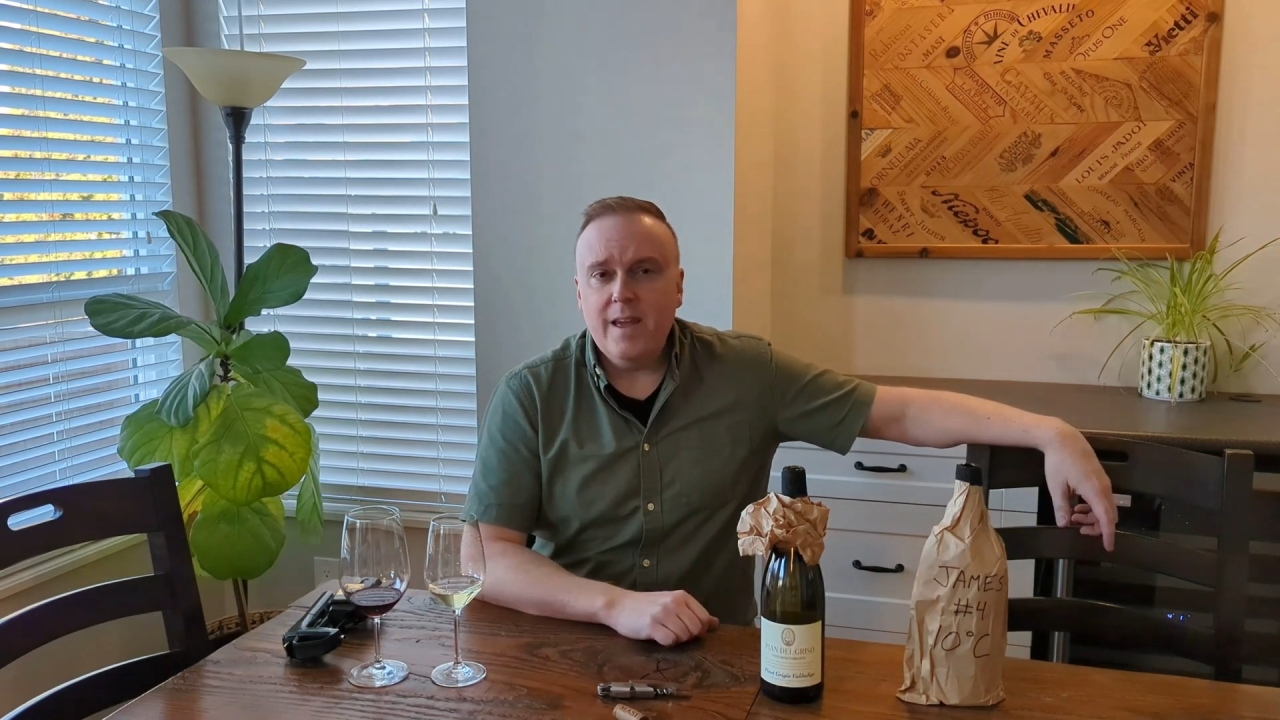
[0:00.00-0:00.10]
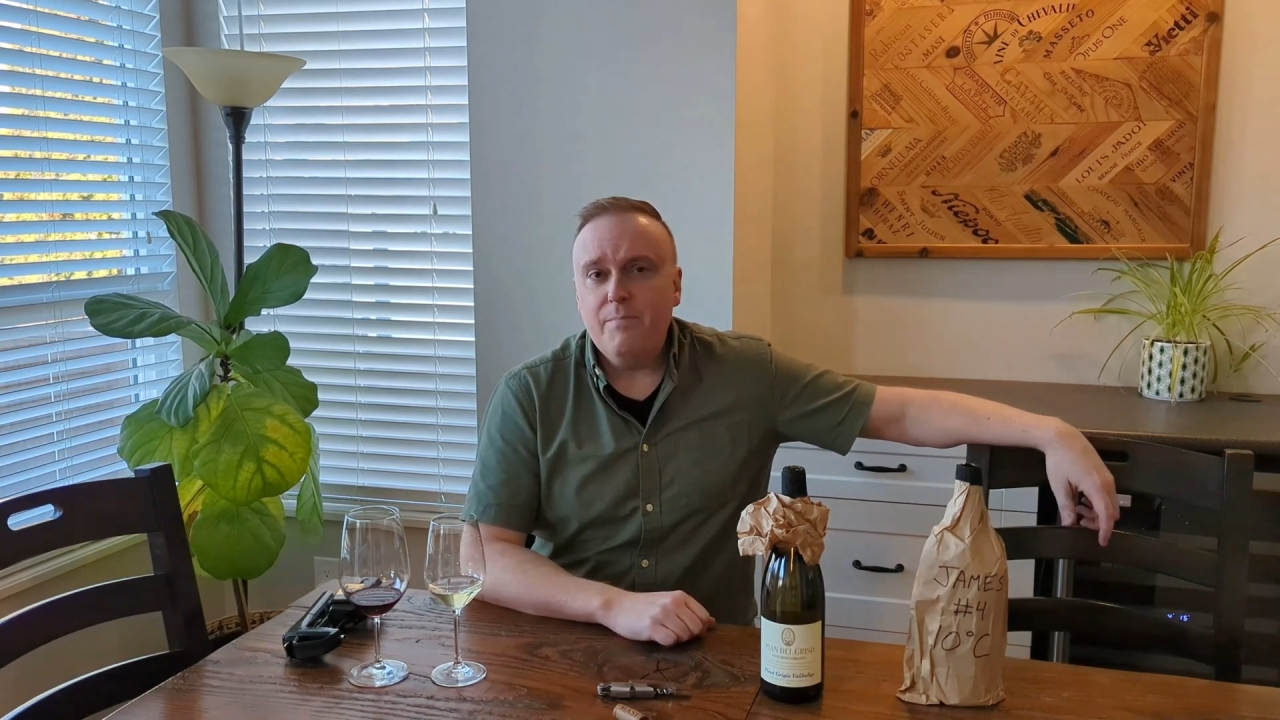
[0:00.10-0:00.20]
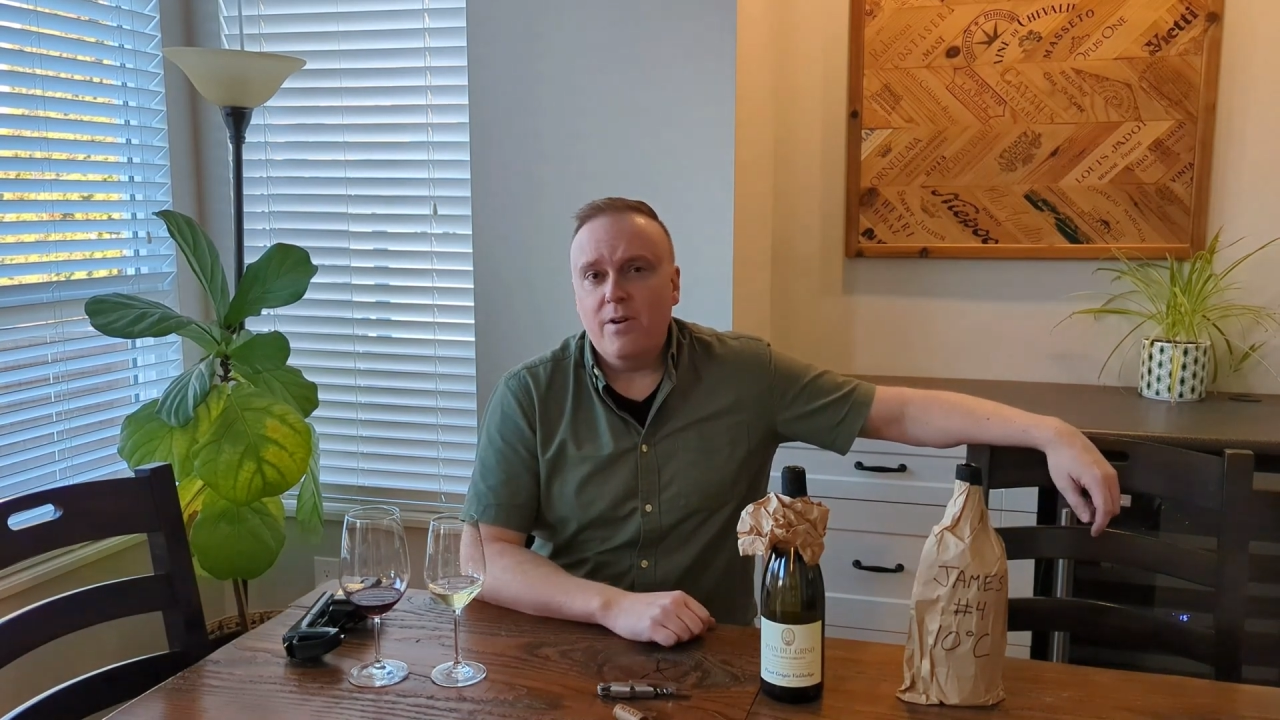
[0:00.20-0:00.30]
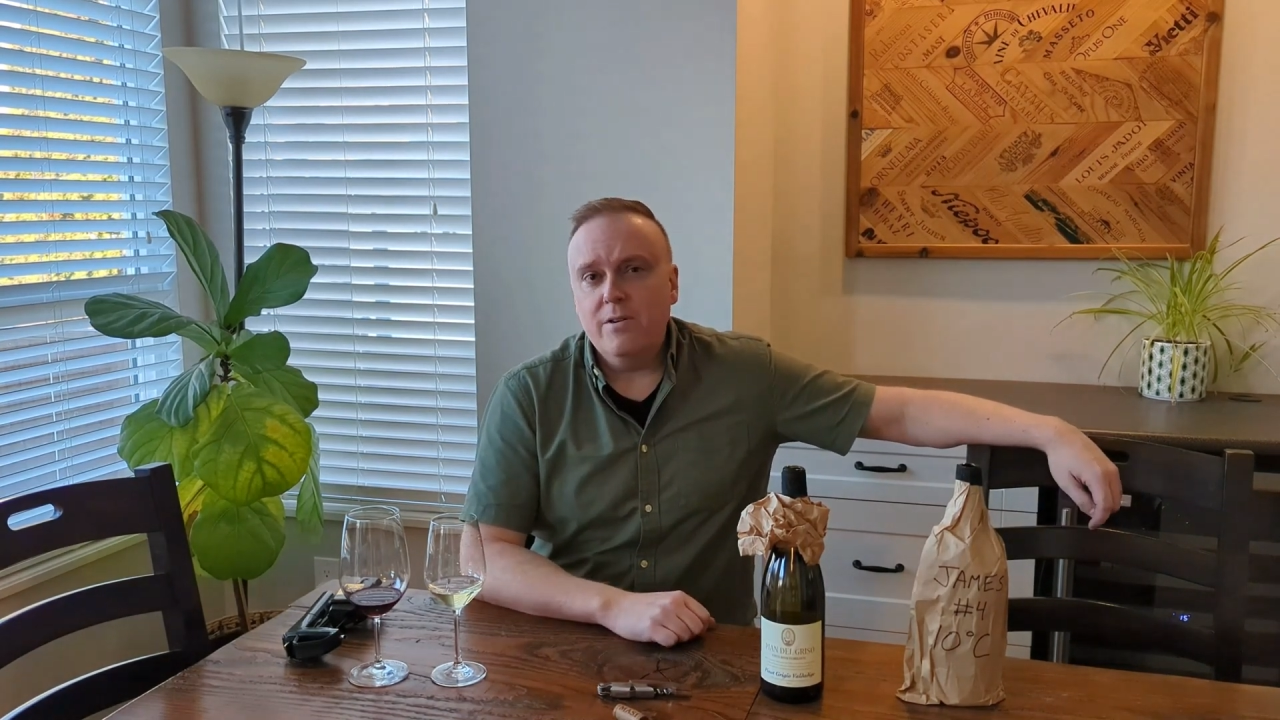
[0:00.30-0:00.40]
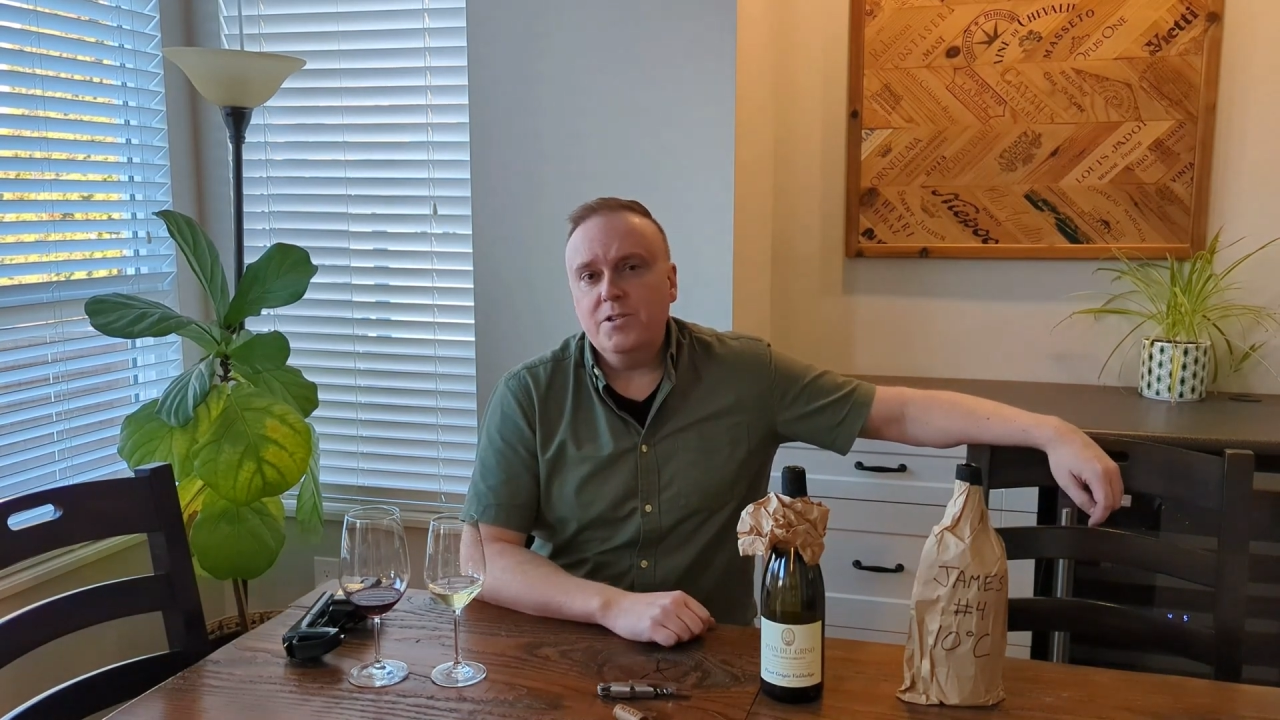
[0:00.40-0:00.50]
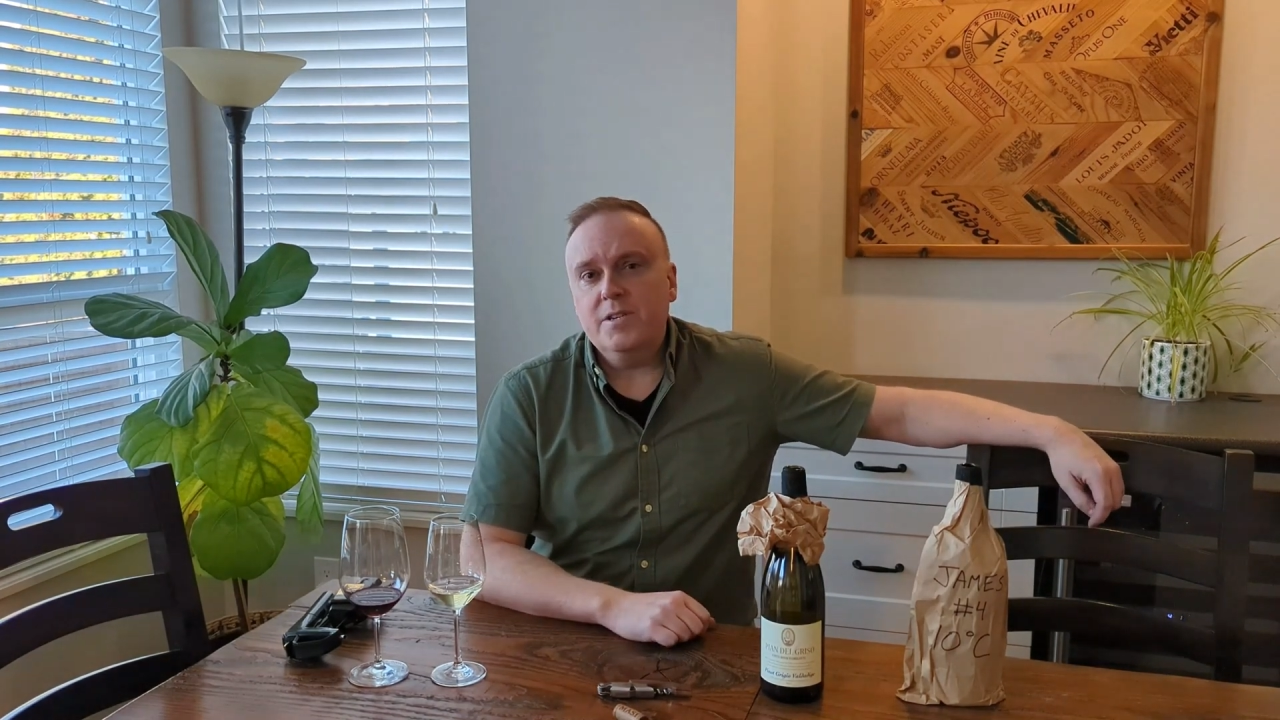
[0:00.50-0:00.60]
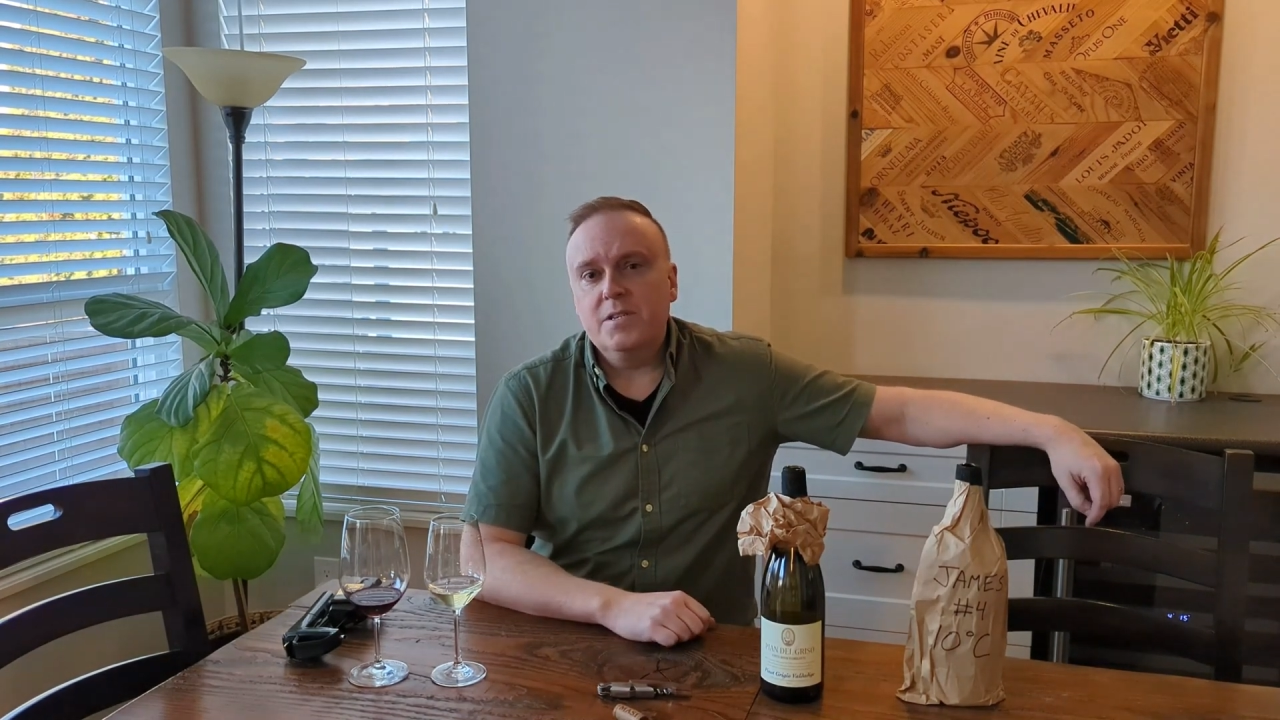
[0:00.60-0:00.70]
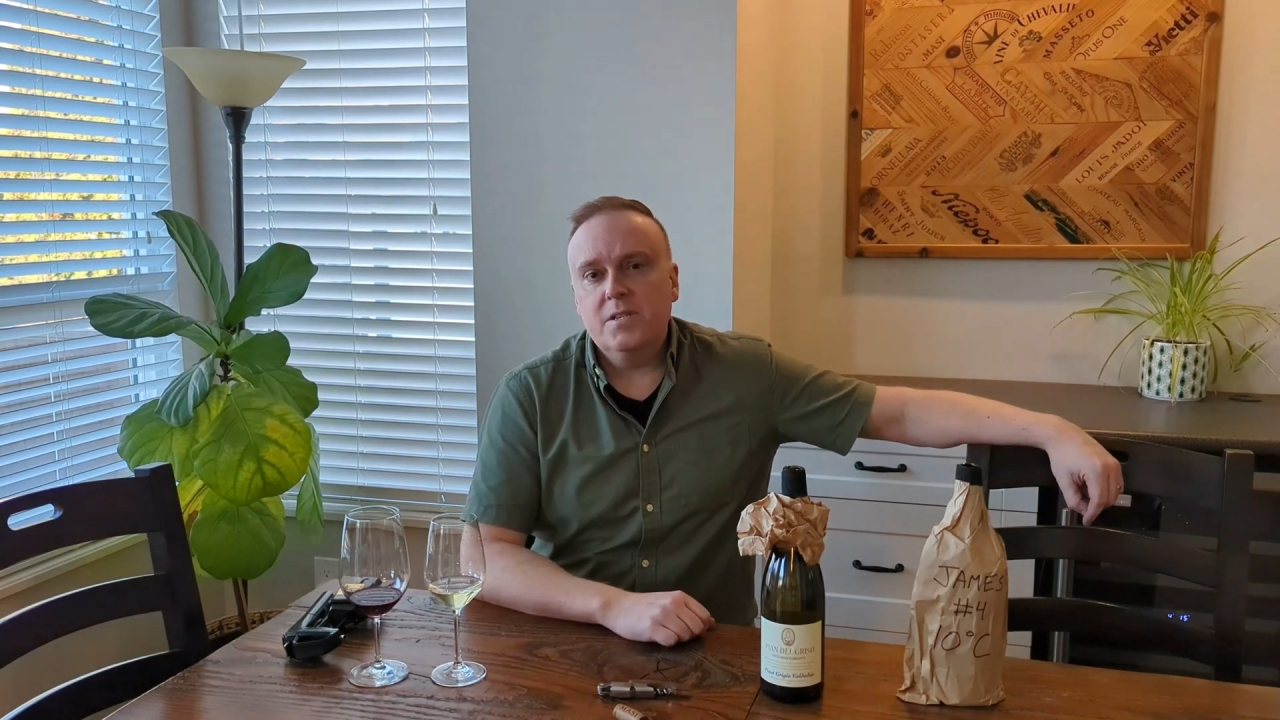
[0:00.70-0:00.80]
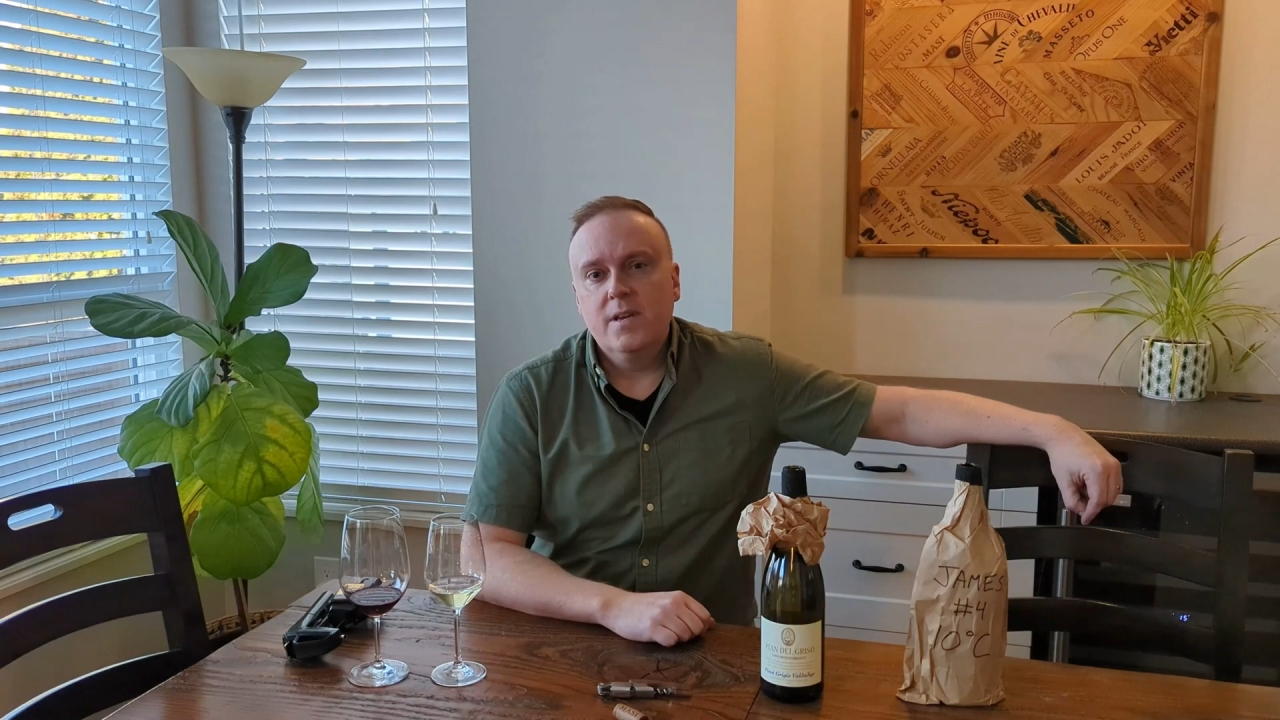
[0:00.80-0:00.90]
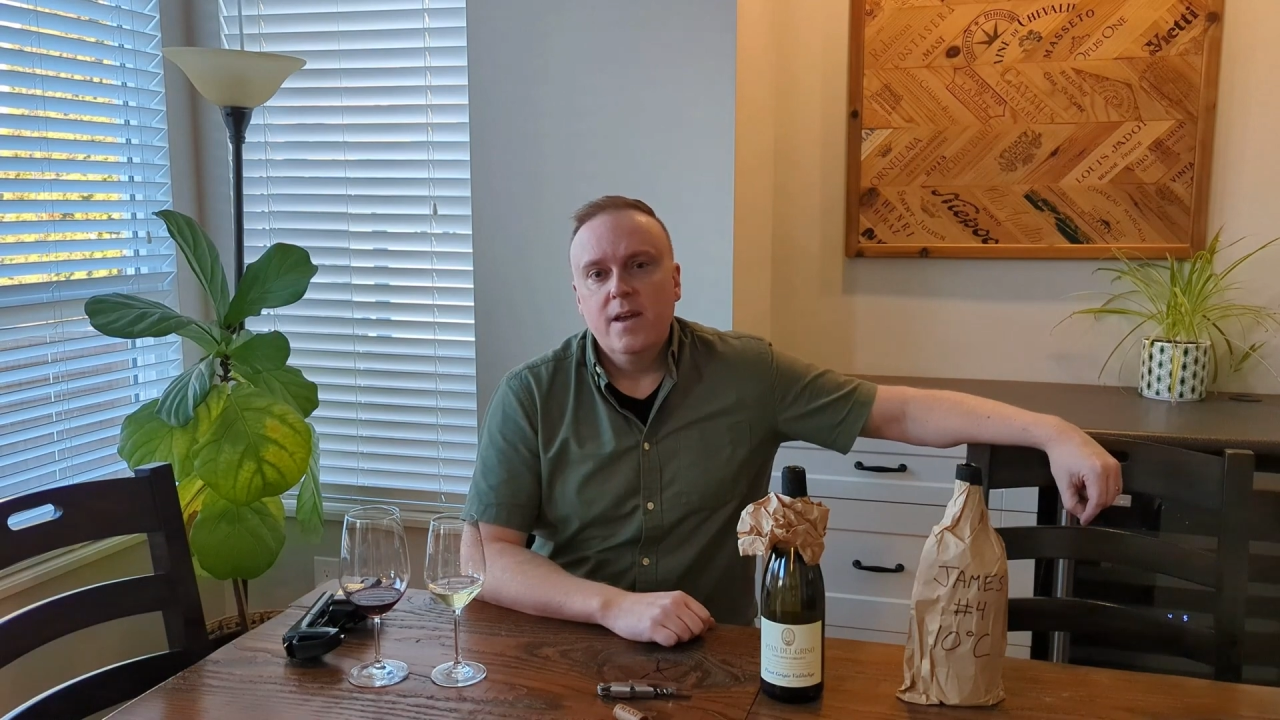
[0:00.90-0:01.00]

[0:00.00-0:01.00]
purchased